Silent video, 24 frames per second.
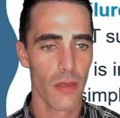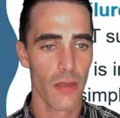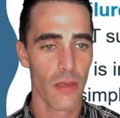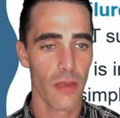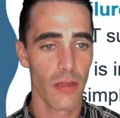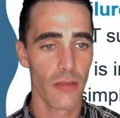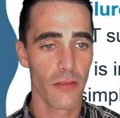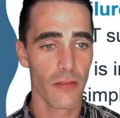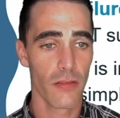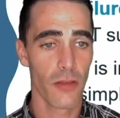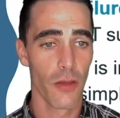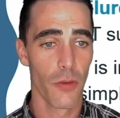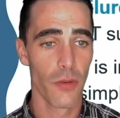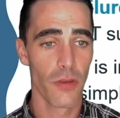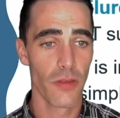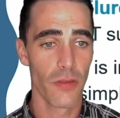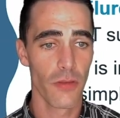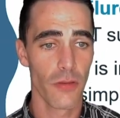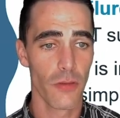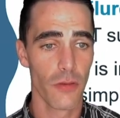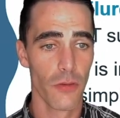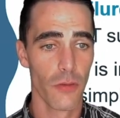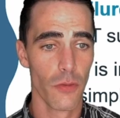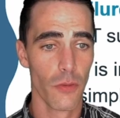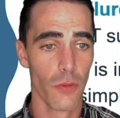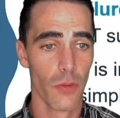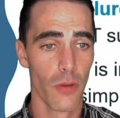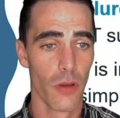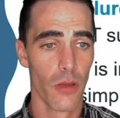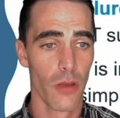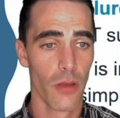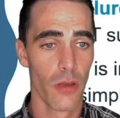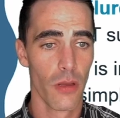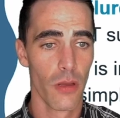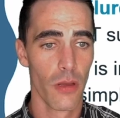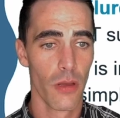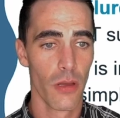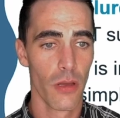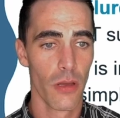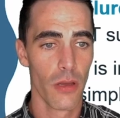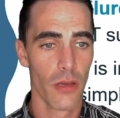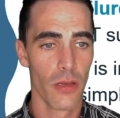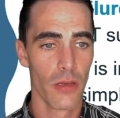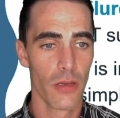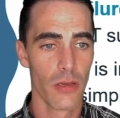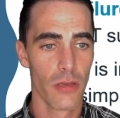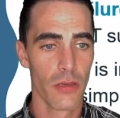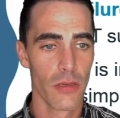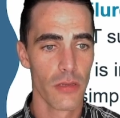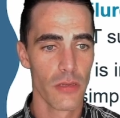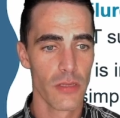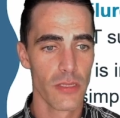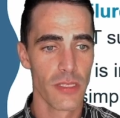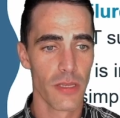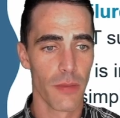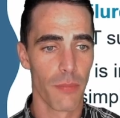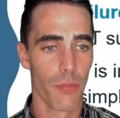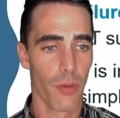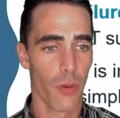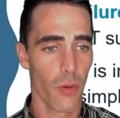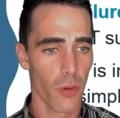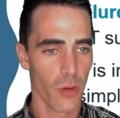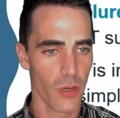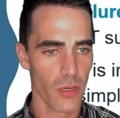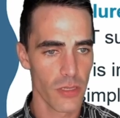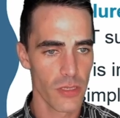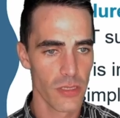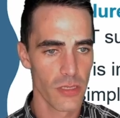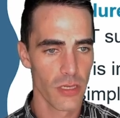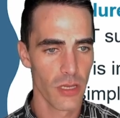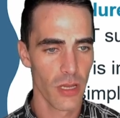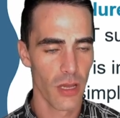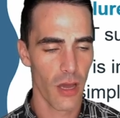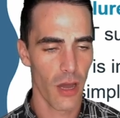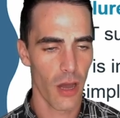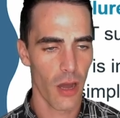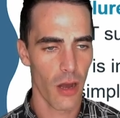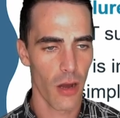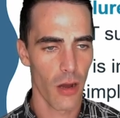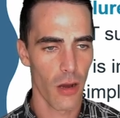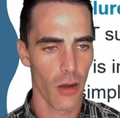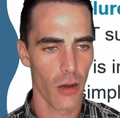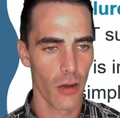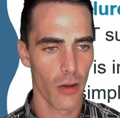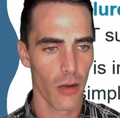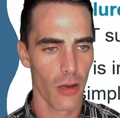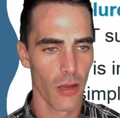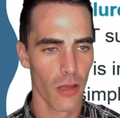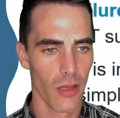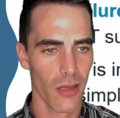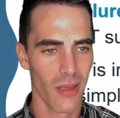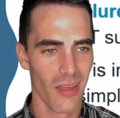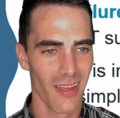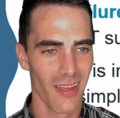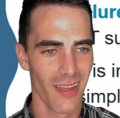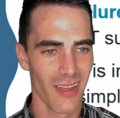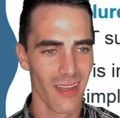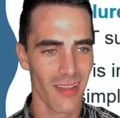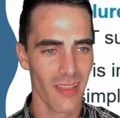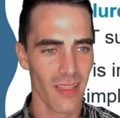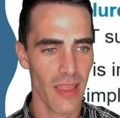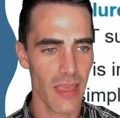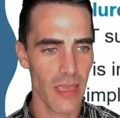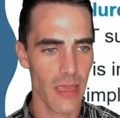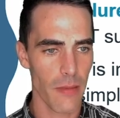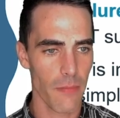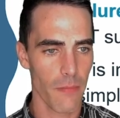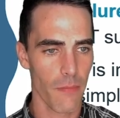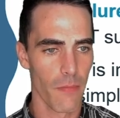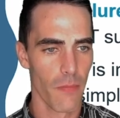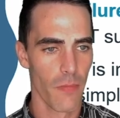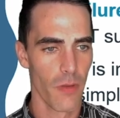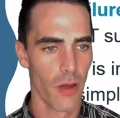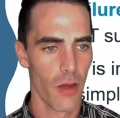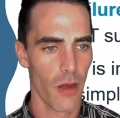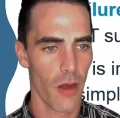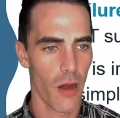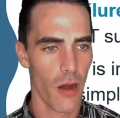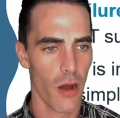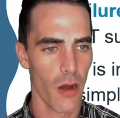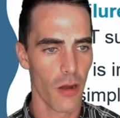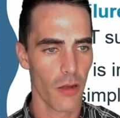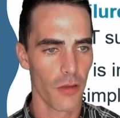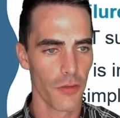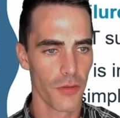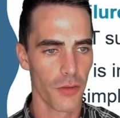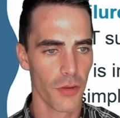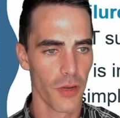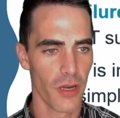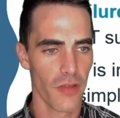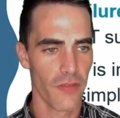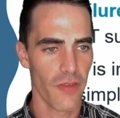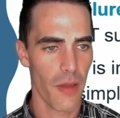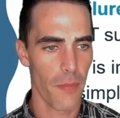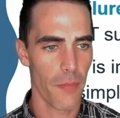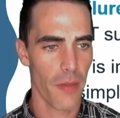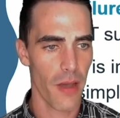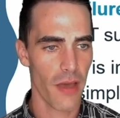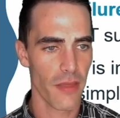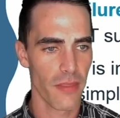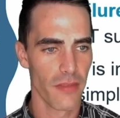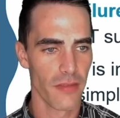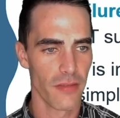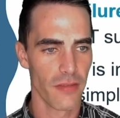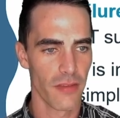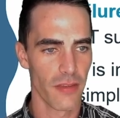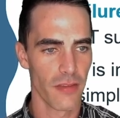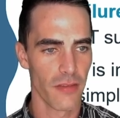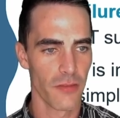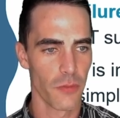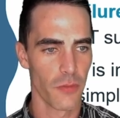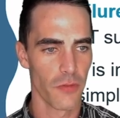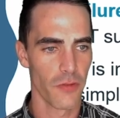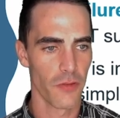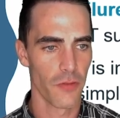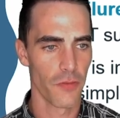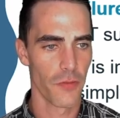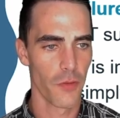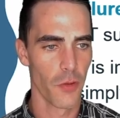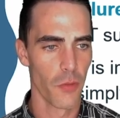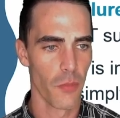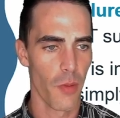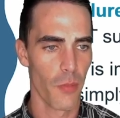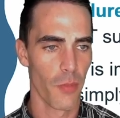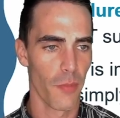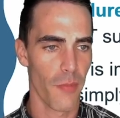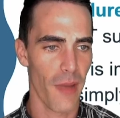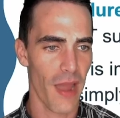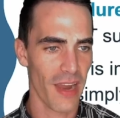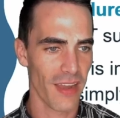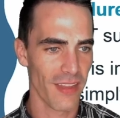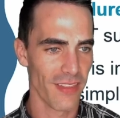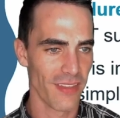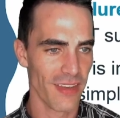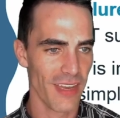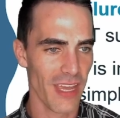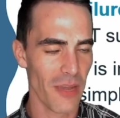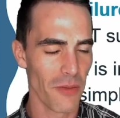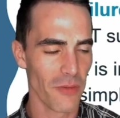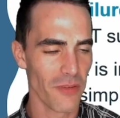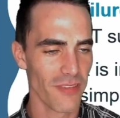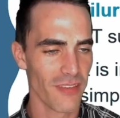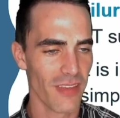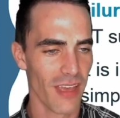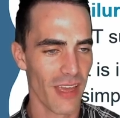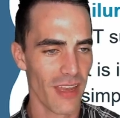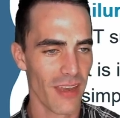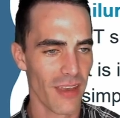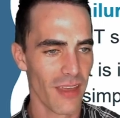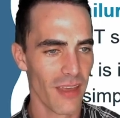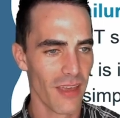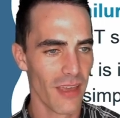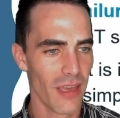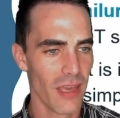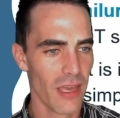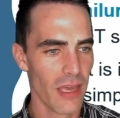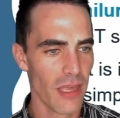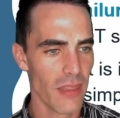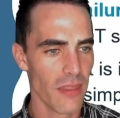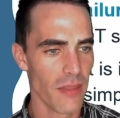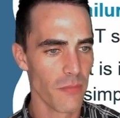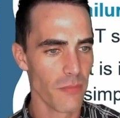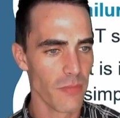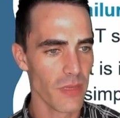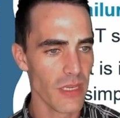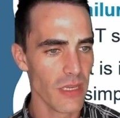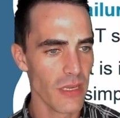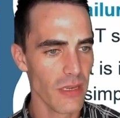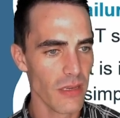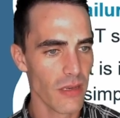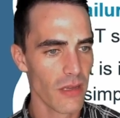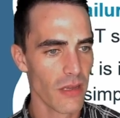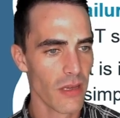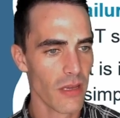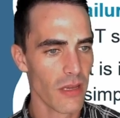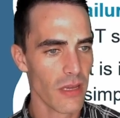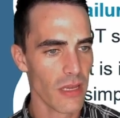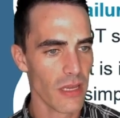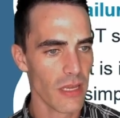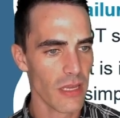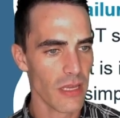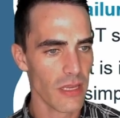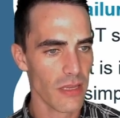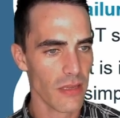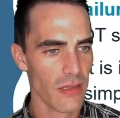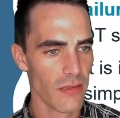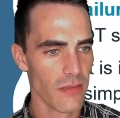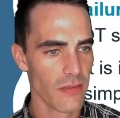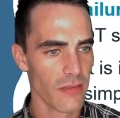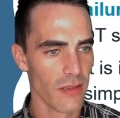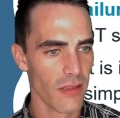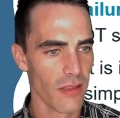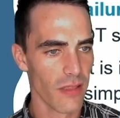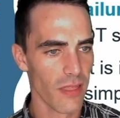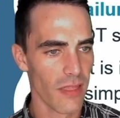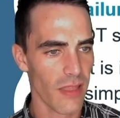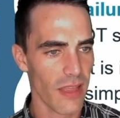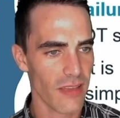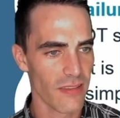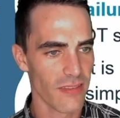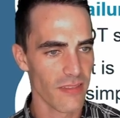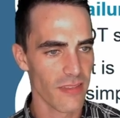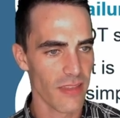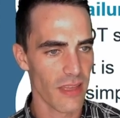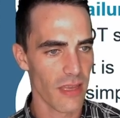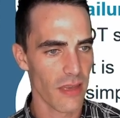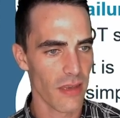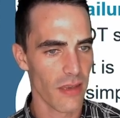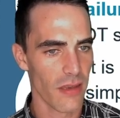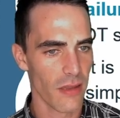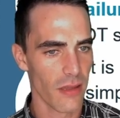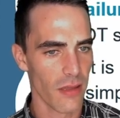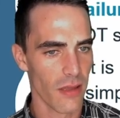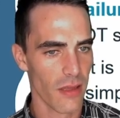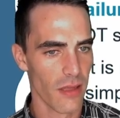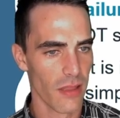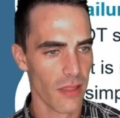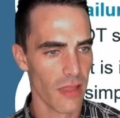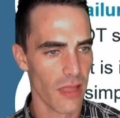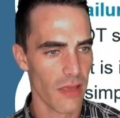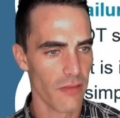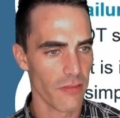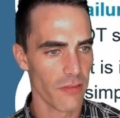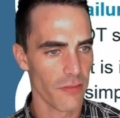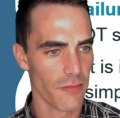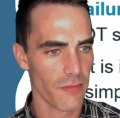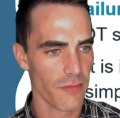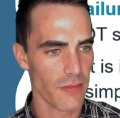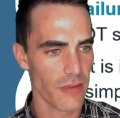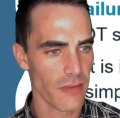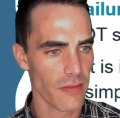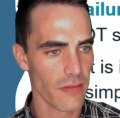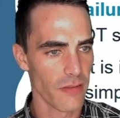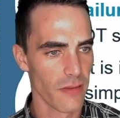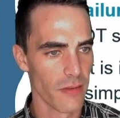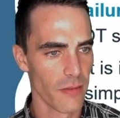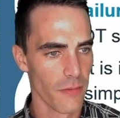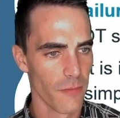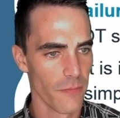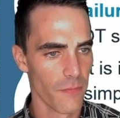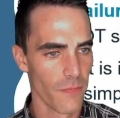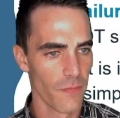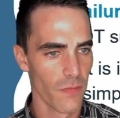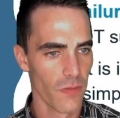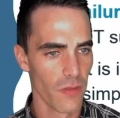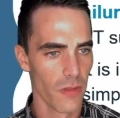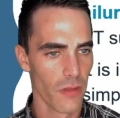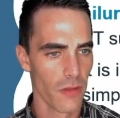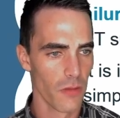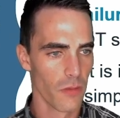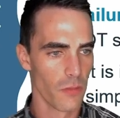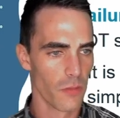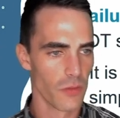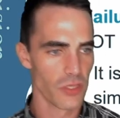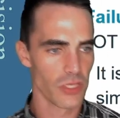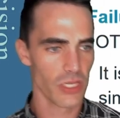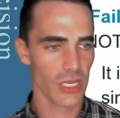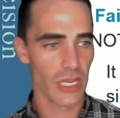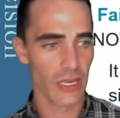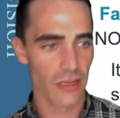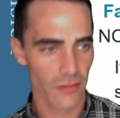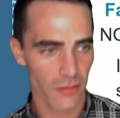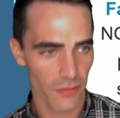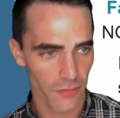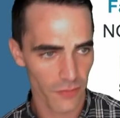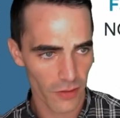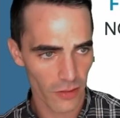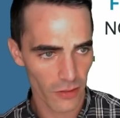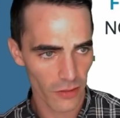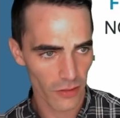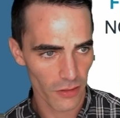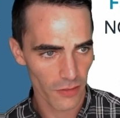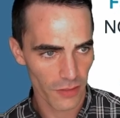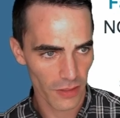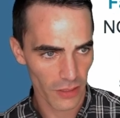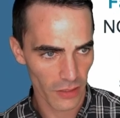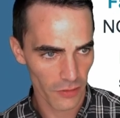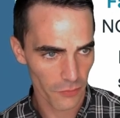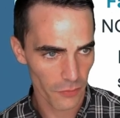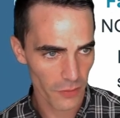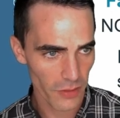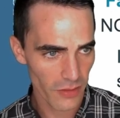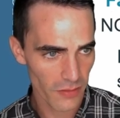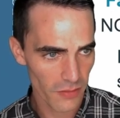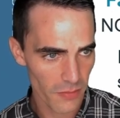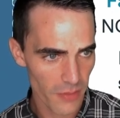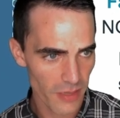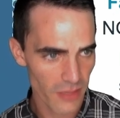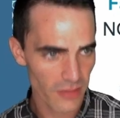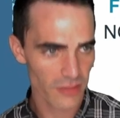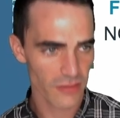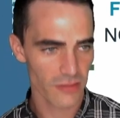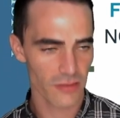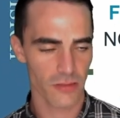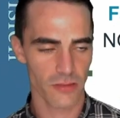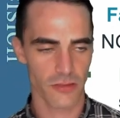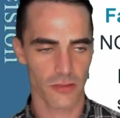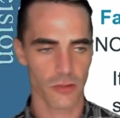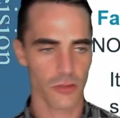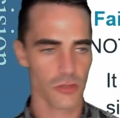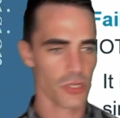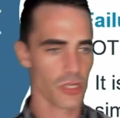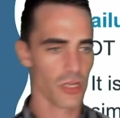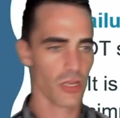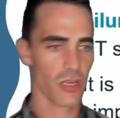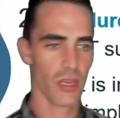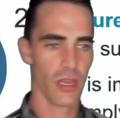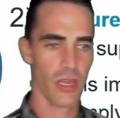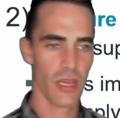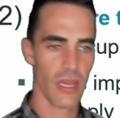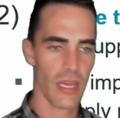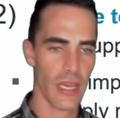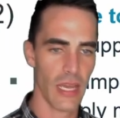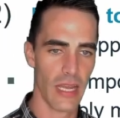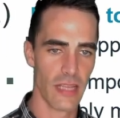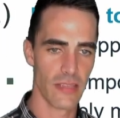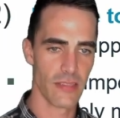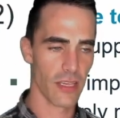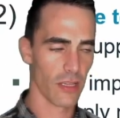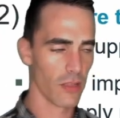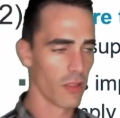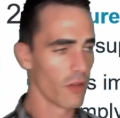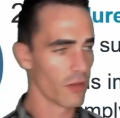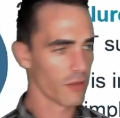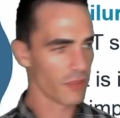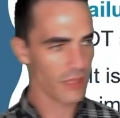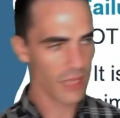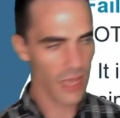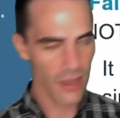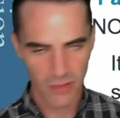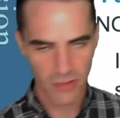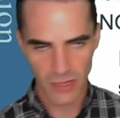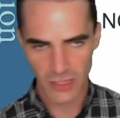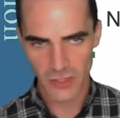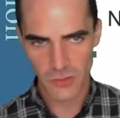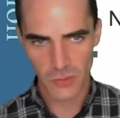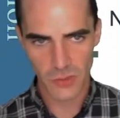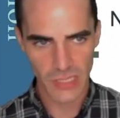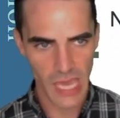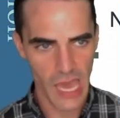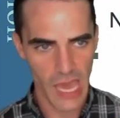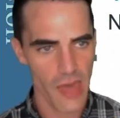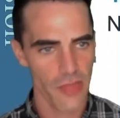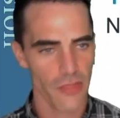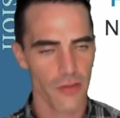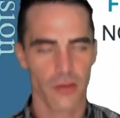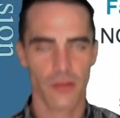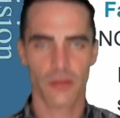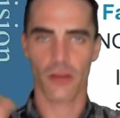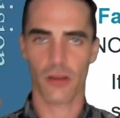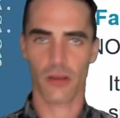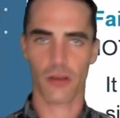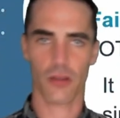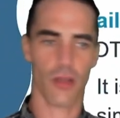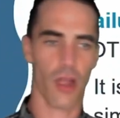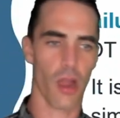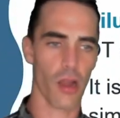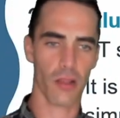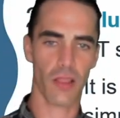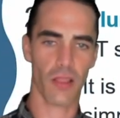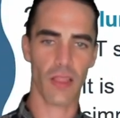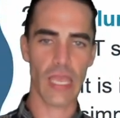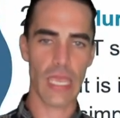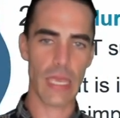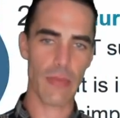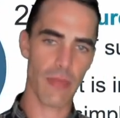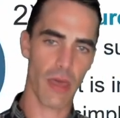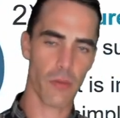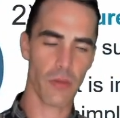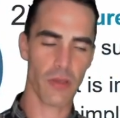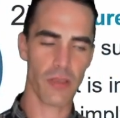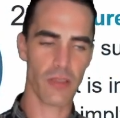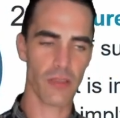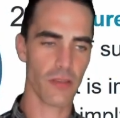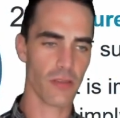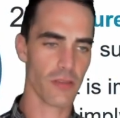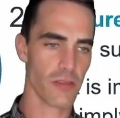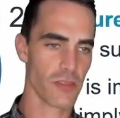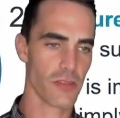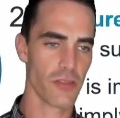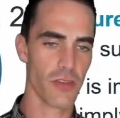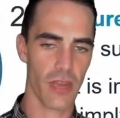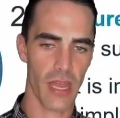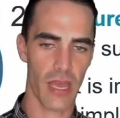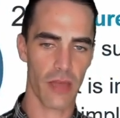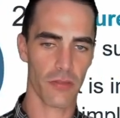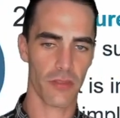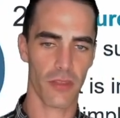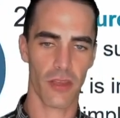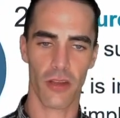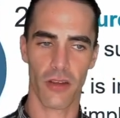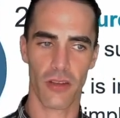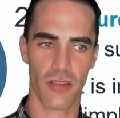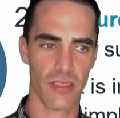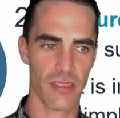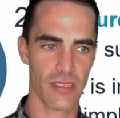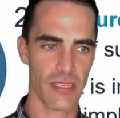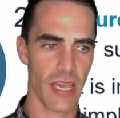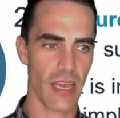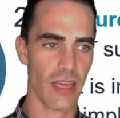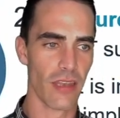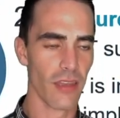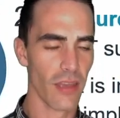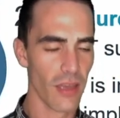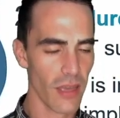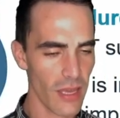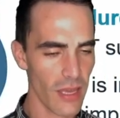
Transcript: It's going to support our claim, our alternative hypothesis, which if you'll remember back in the day, we said the mean is less than 11 feet, which again is a very good thing. If we get to make this assertion, it's like, look, the evidence we gathered, or our claim that we stood out there and said,